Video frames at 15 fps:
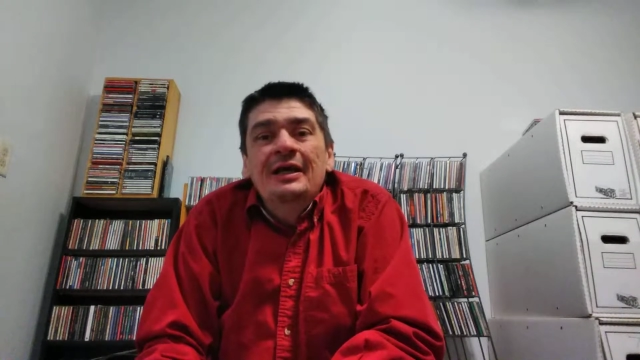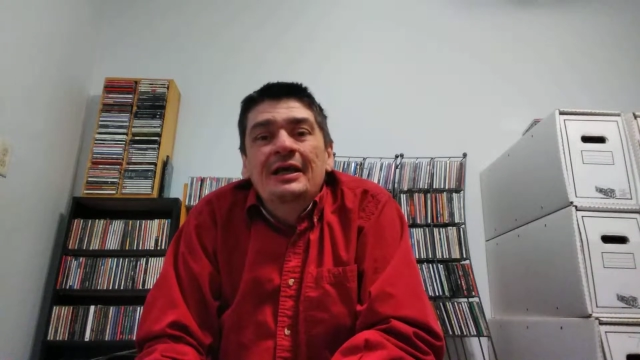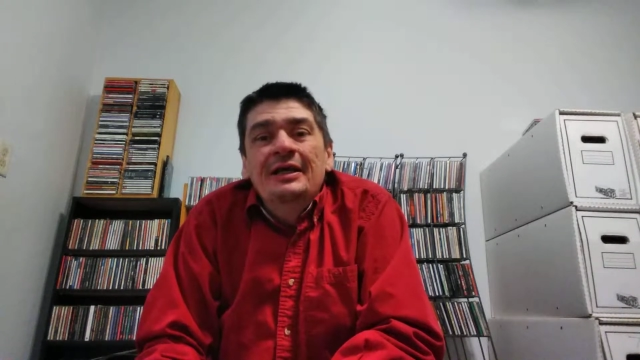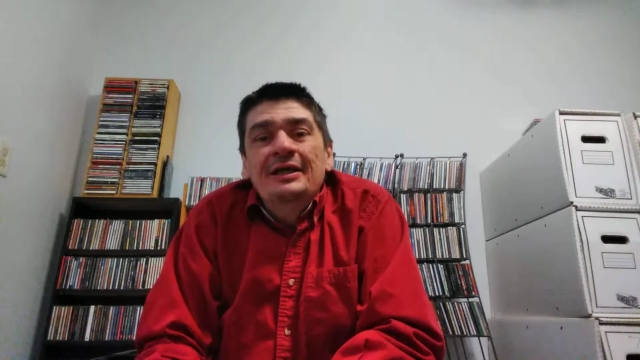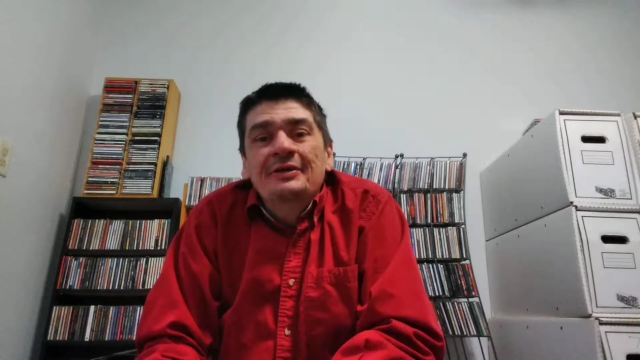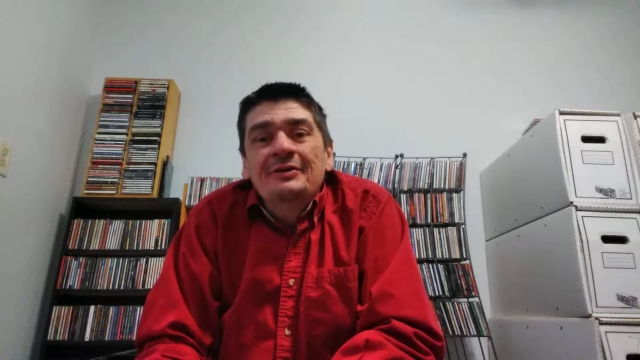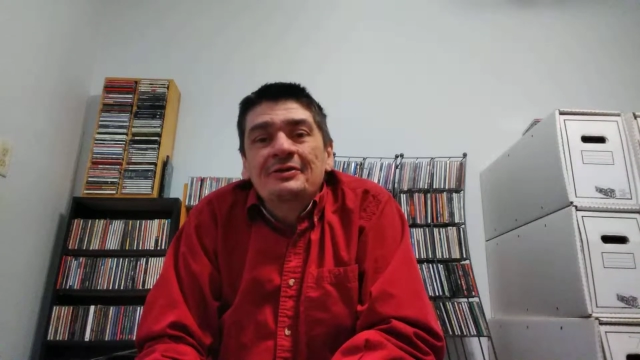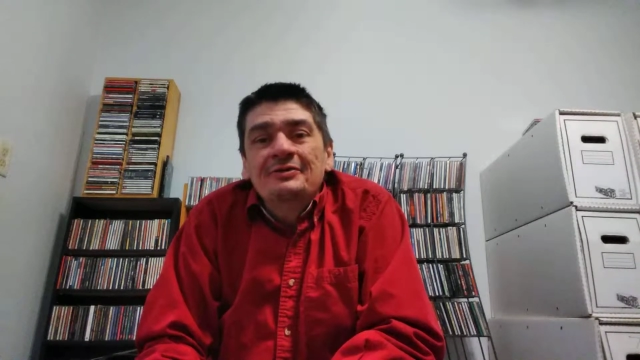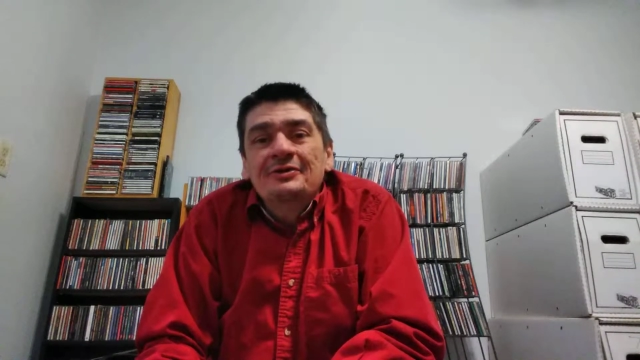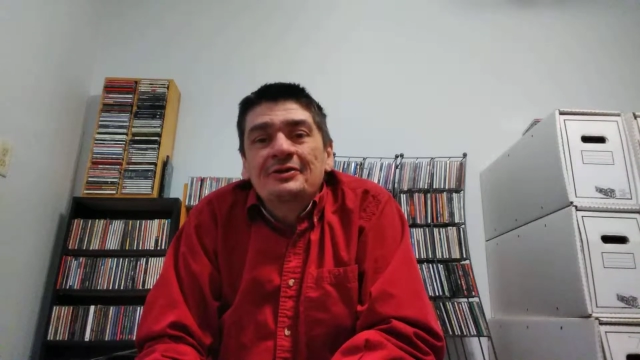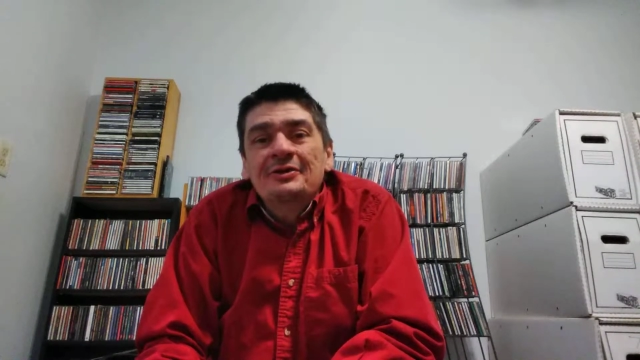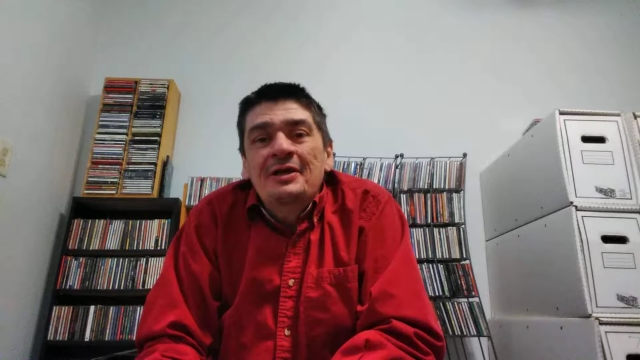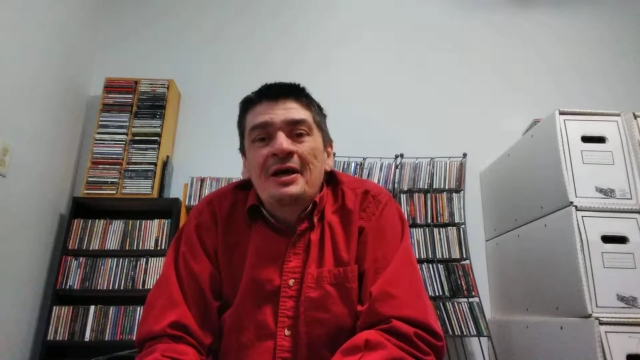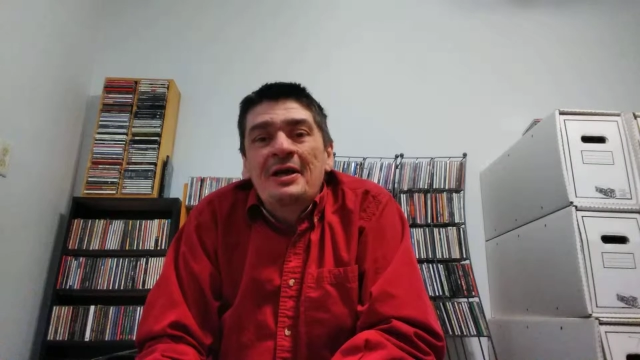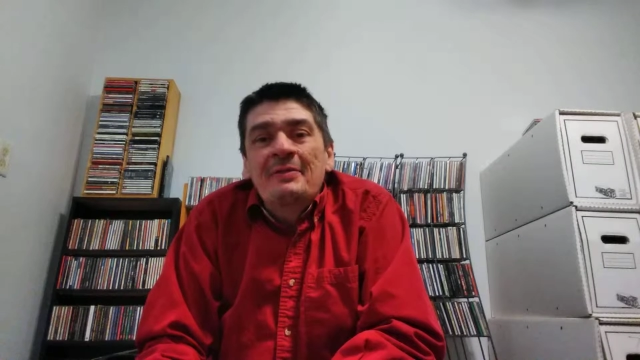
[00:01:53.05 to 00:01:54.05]
And there's a
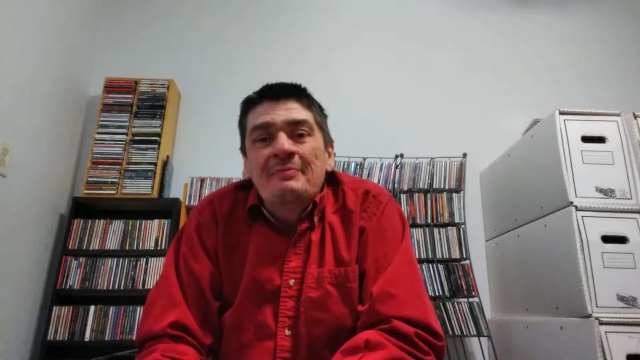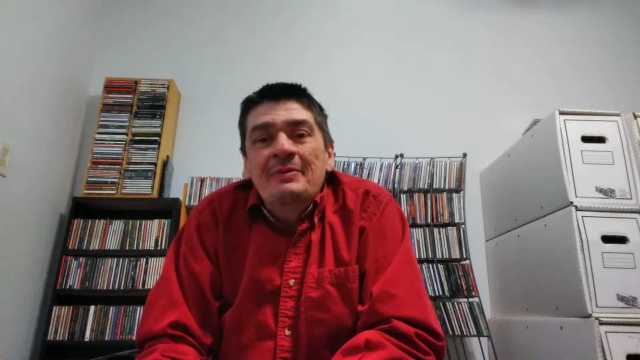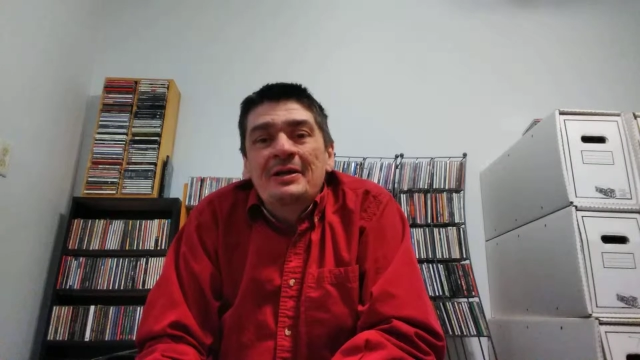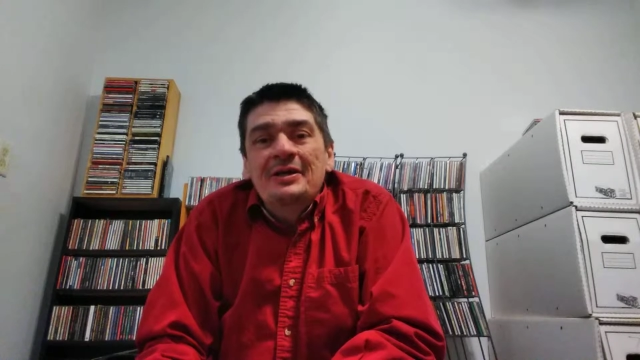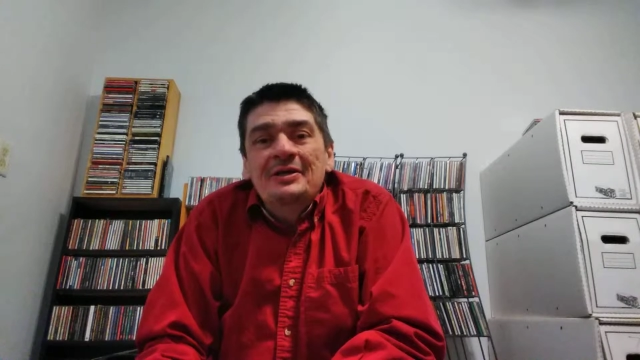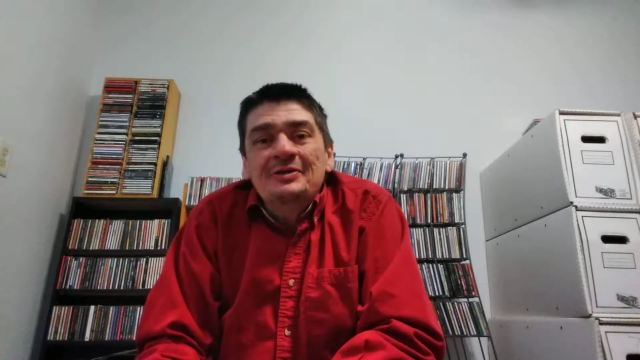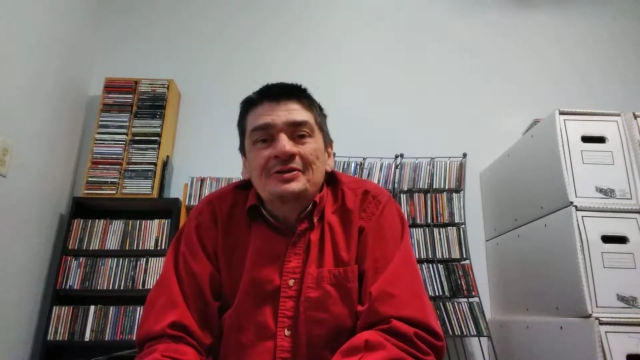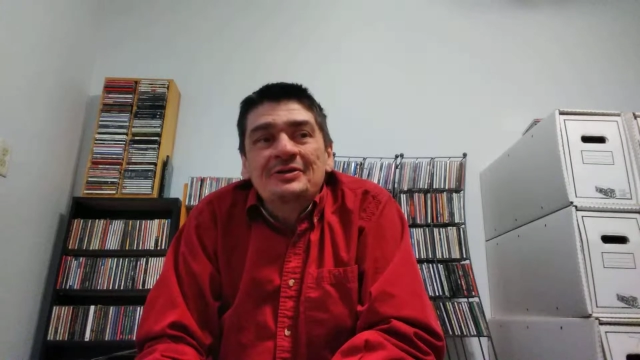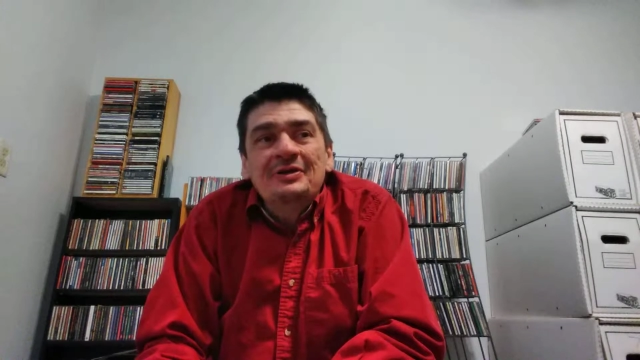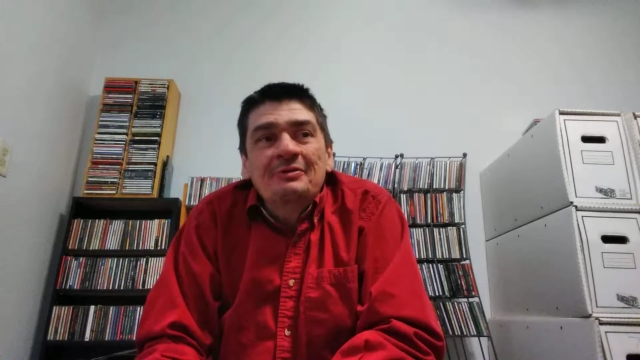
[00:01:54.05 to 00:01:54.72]
lot of bands